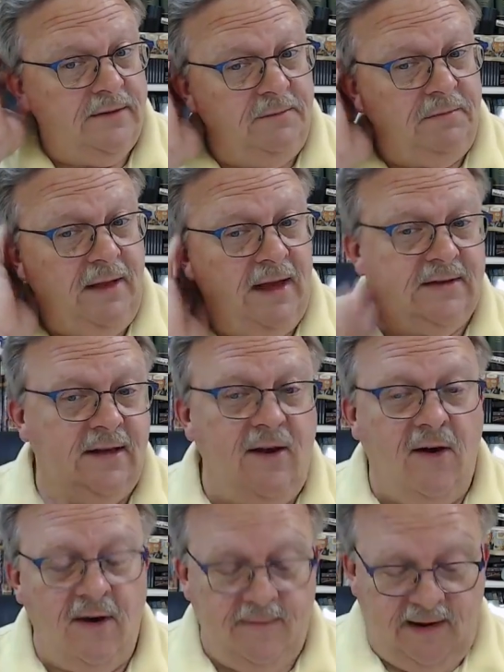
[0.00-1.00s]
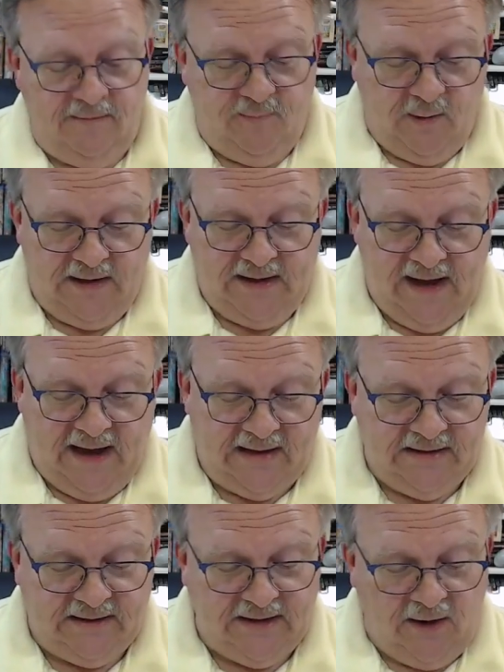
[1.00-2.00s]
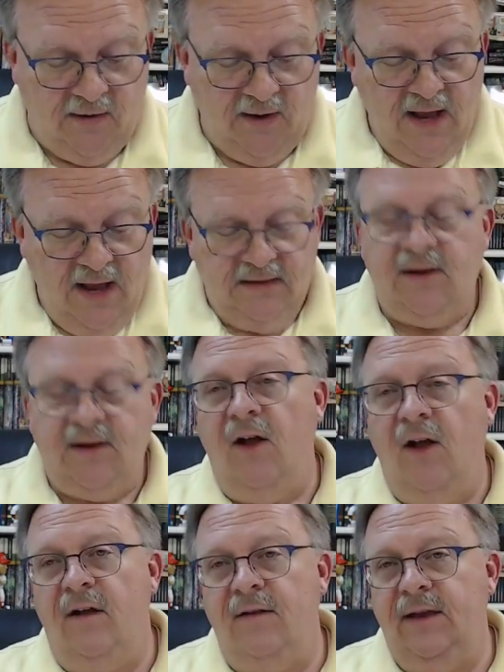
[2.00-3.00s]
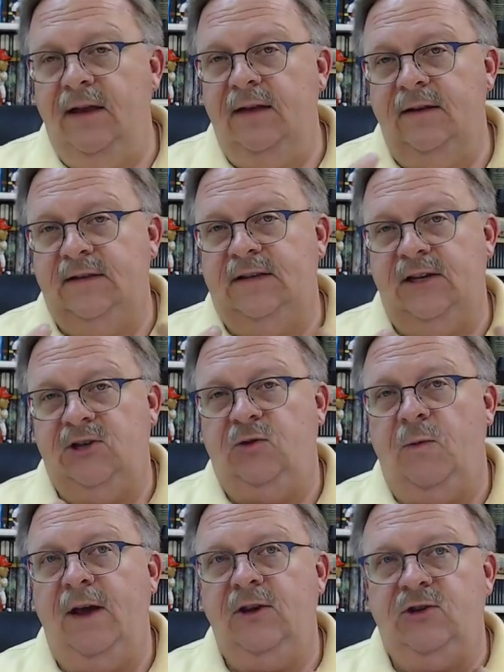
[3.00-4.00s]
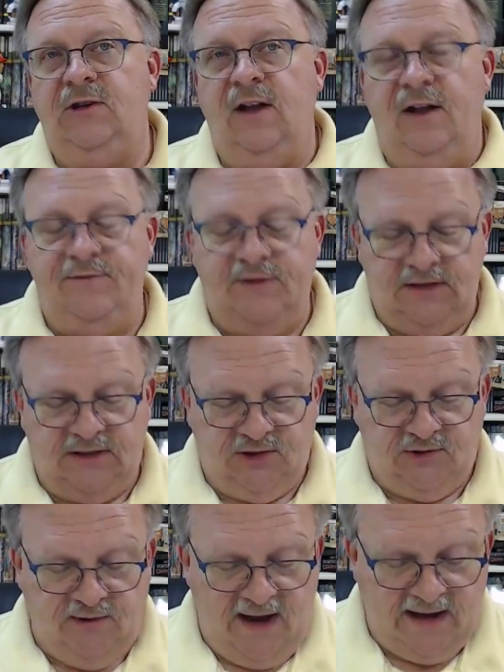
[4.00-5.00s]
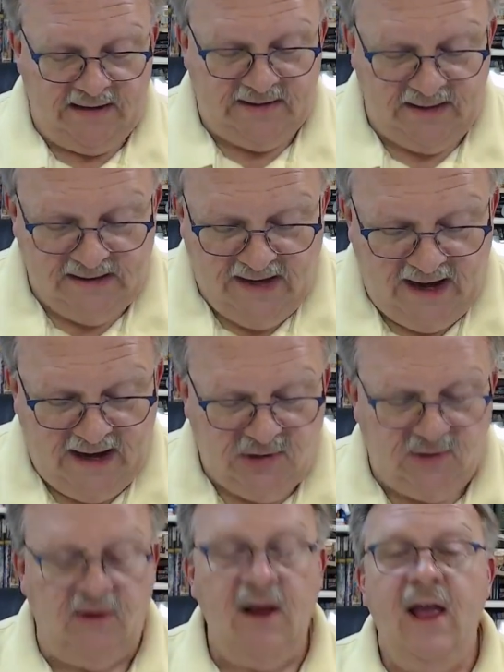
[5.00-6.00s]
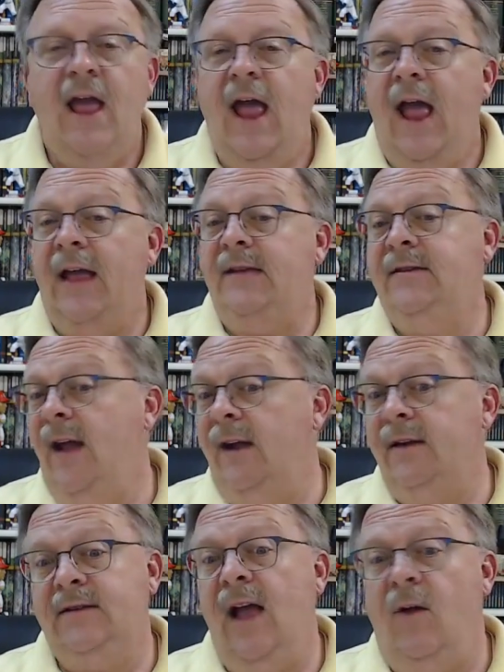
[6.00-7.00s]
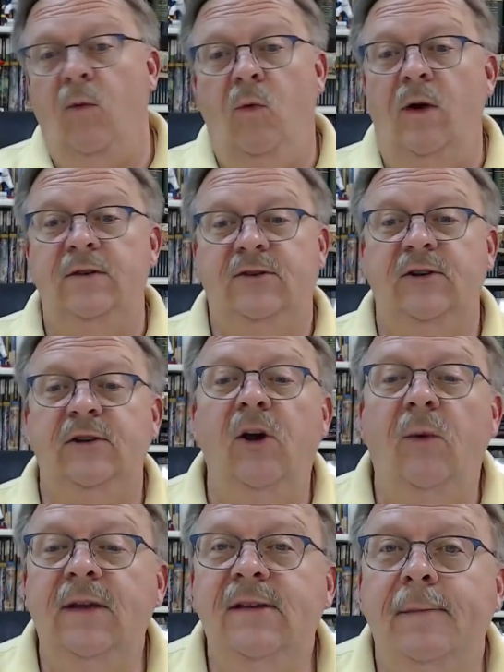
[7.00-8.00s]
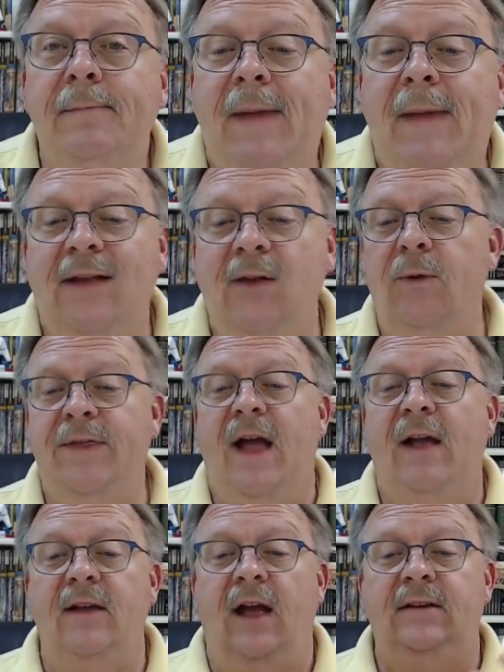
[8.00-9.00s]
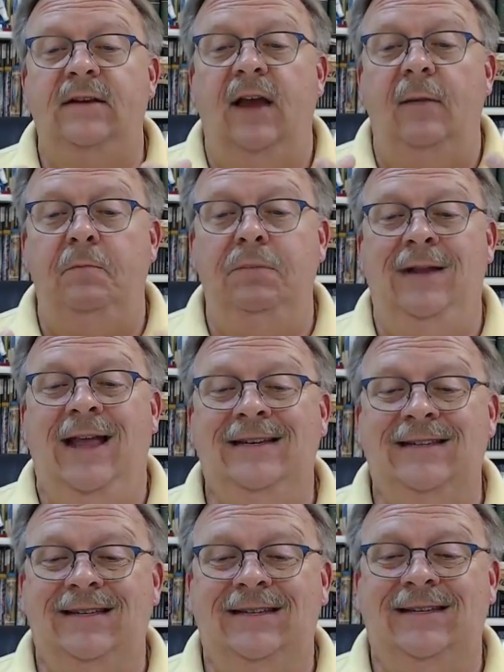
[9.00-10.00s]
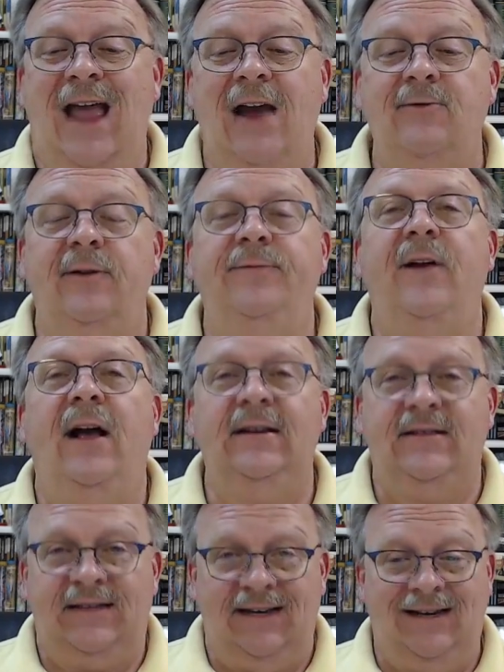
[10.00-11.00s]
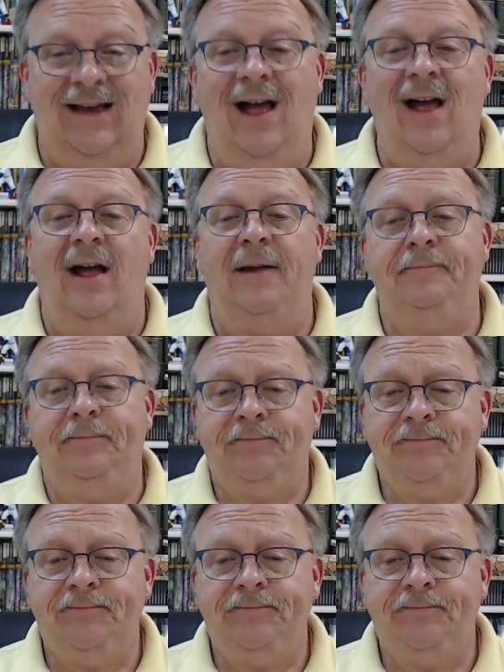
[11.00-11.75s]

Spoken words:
to bless the army one day. And so Saul, in a situation of distress and danger, and does not want to go into battle without a blessed sacrifice to God,